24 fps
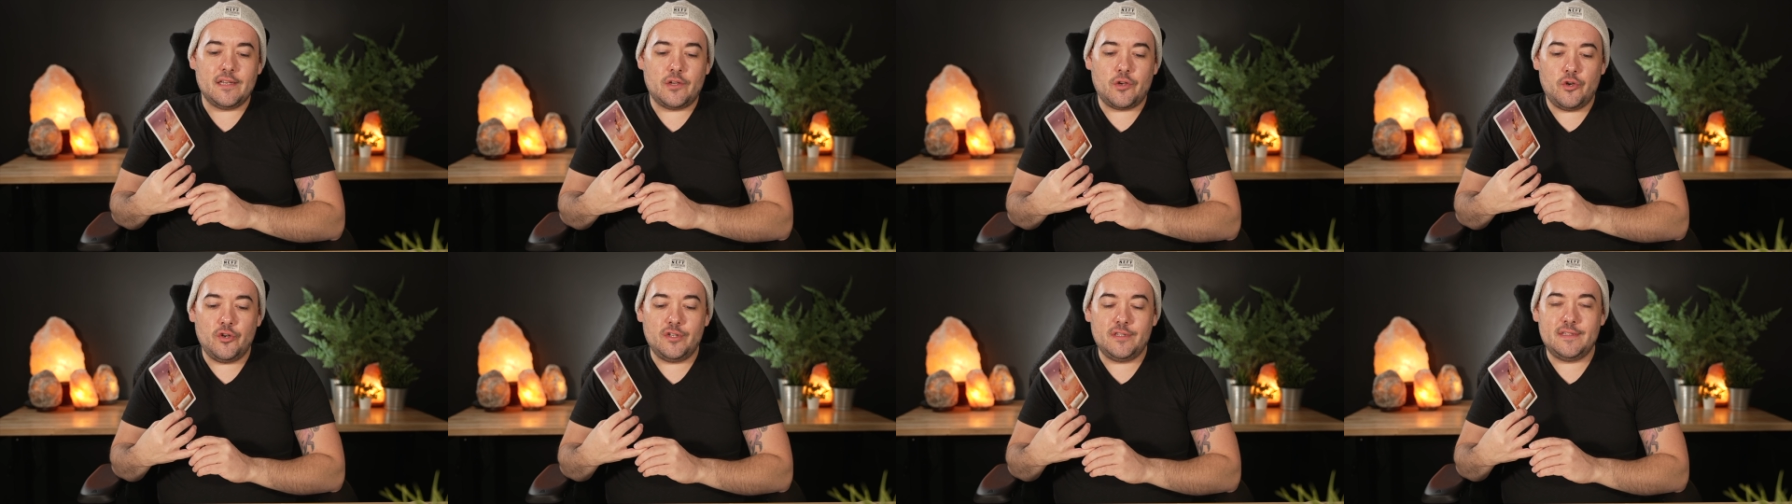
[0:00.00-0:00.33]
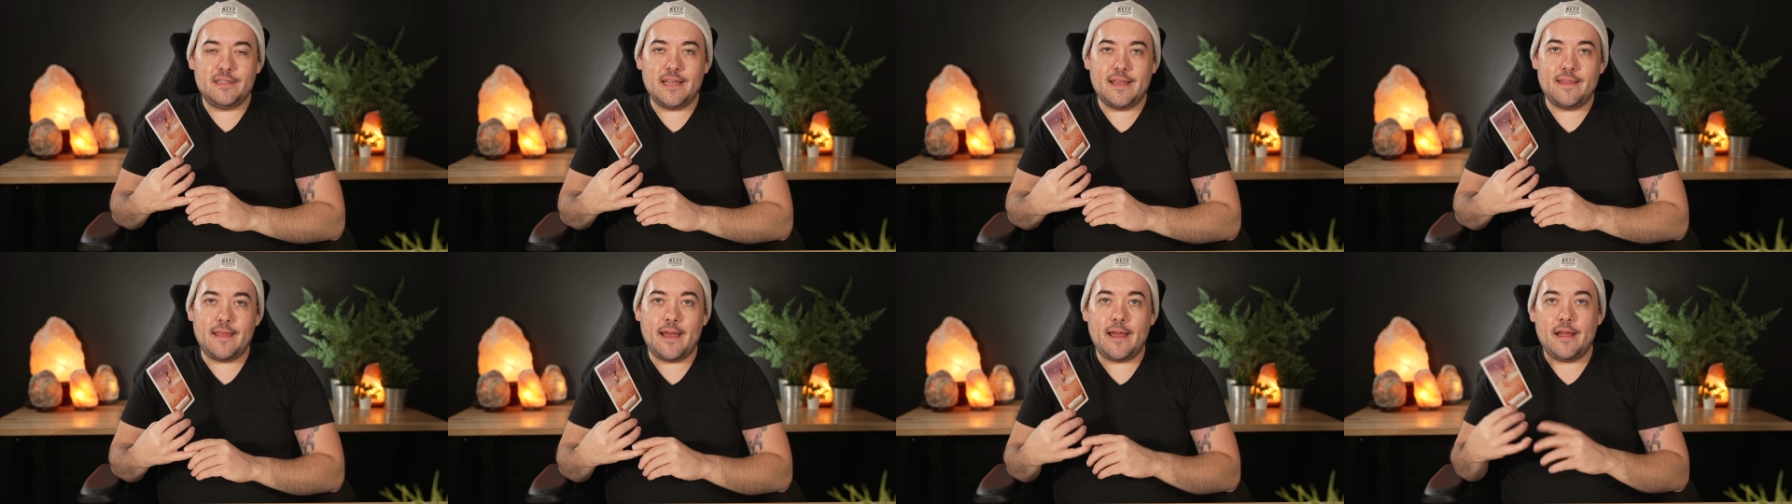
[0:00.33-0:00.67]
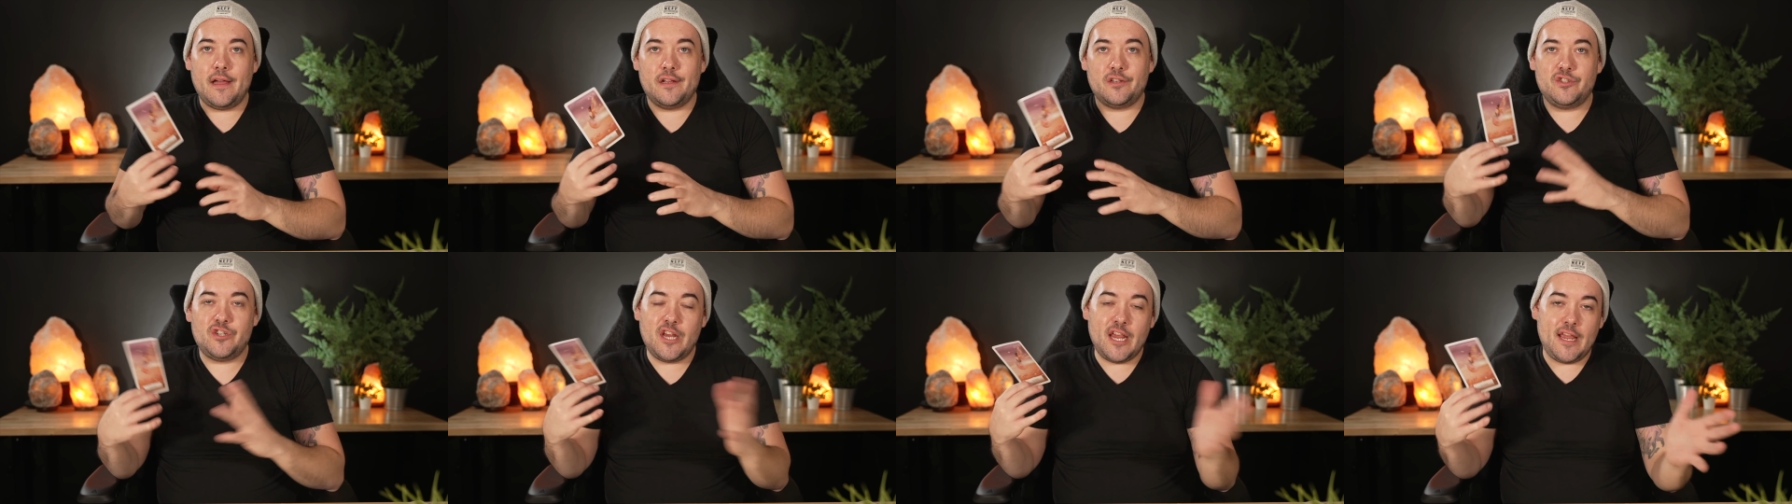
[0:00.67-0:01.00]
could say that a
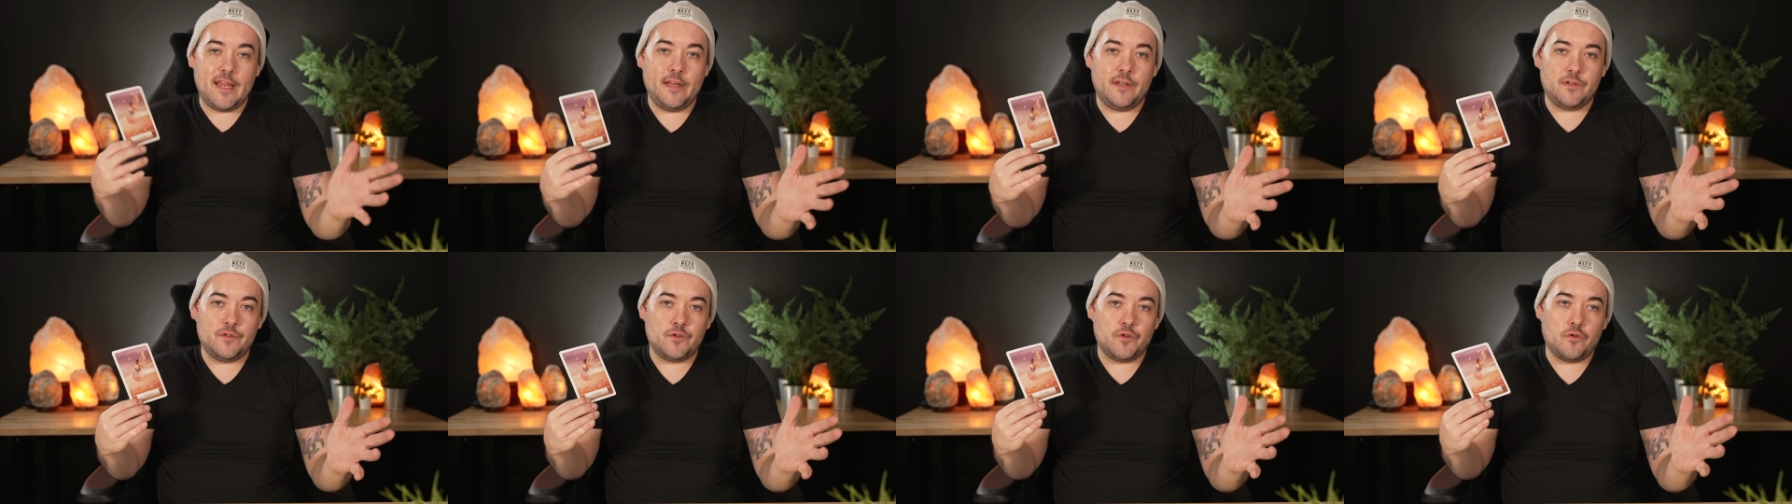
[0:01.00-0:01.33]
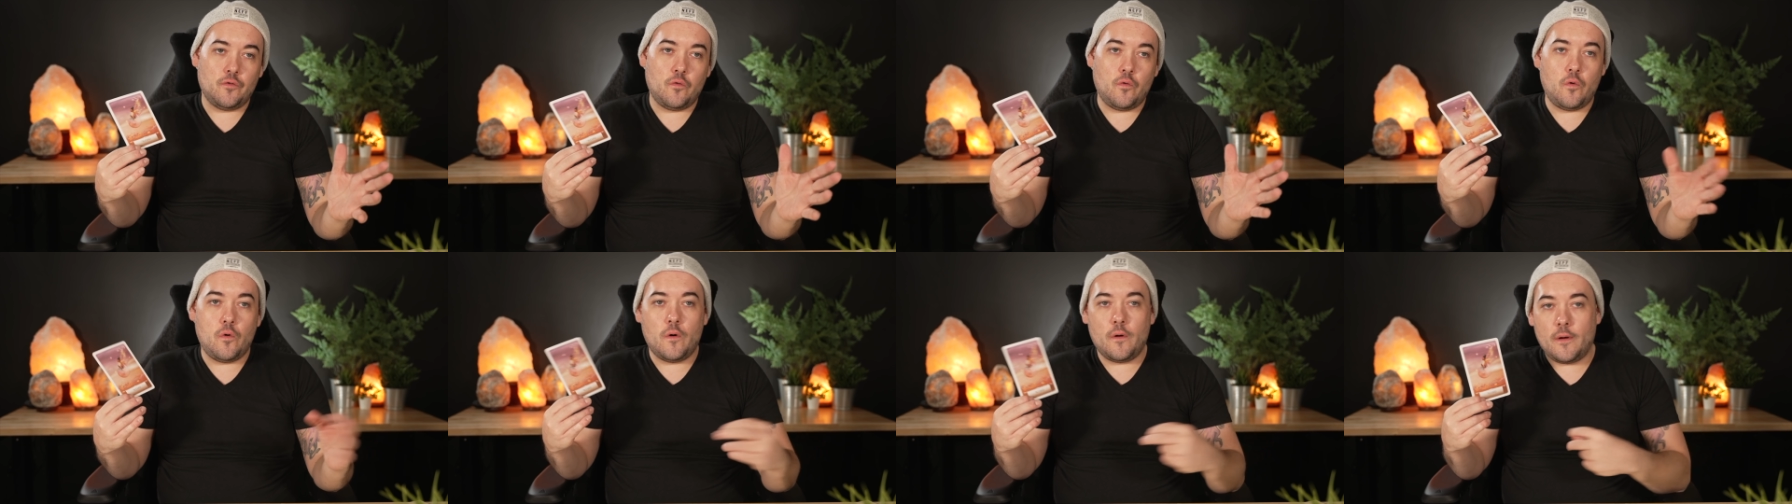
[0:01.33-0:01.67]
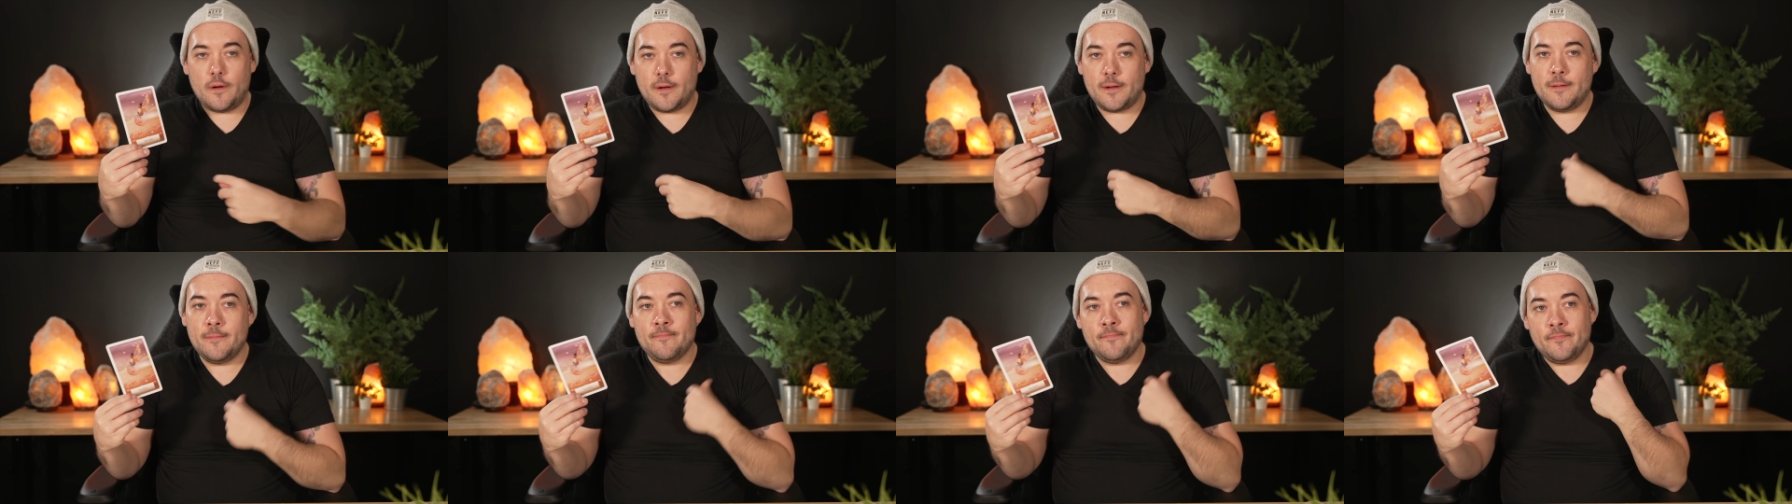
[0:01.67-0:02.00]
change
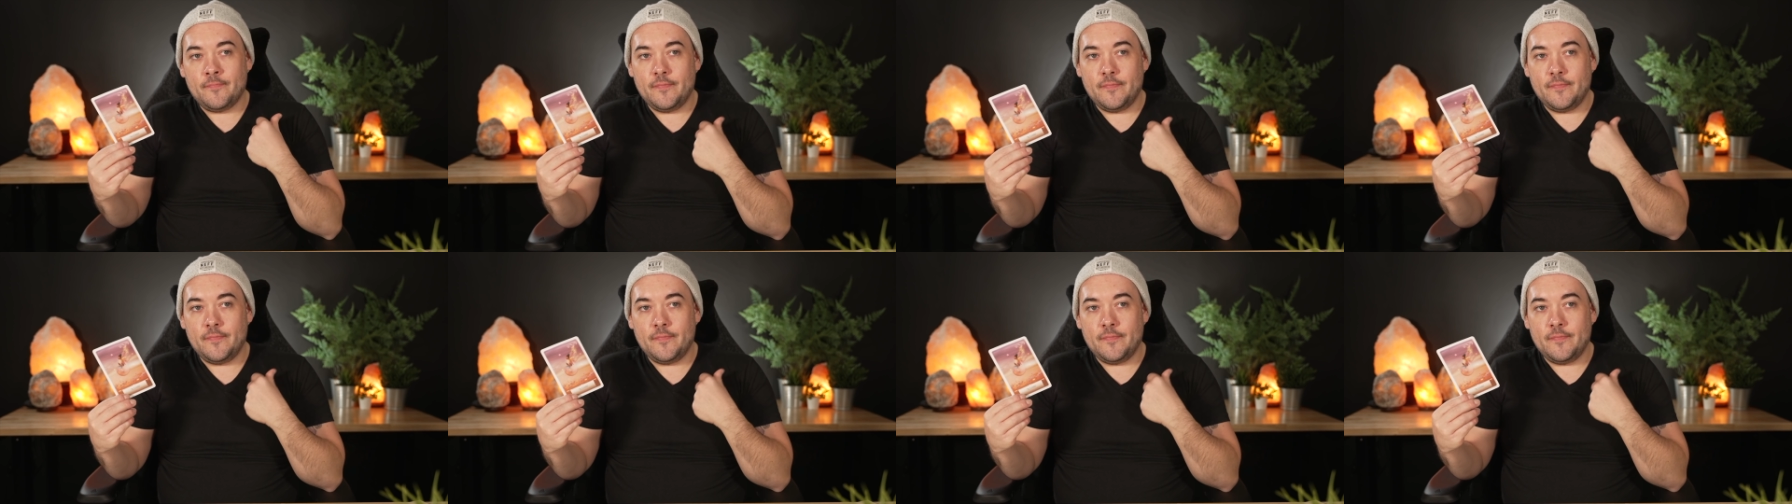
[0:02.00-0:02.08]
or